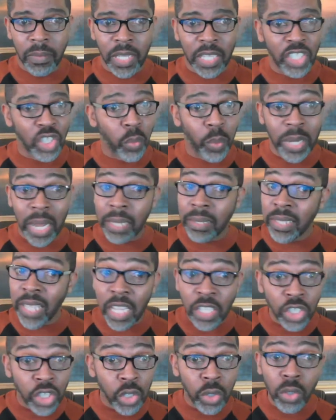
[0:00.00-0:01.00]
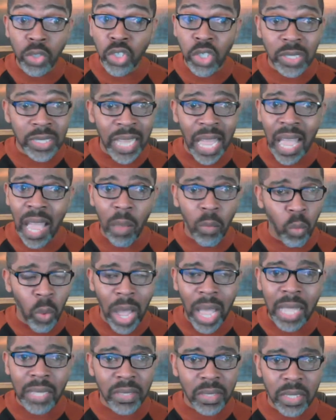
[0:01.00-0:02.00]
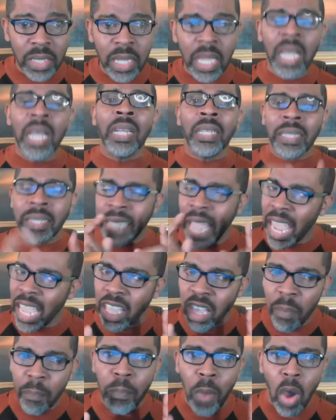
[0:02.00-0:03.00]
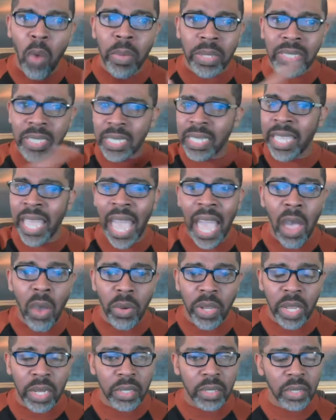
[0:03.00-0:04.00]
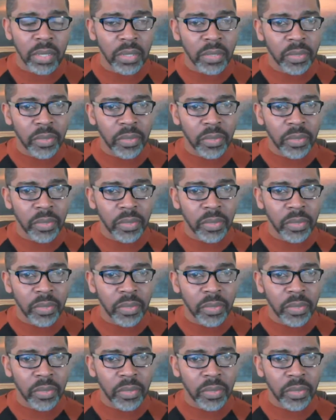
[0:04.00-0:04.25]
So when I say use your time wisely, take a moment to count it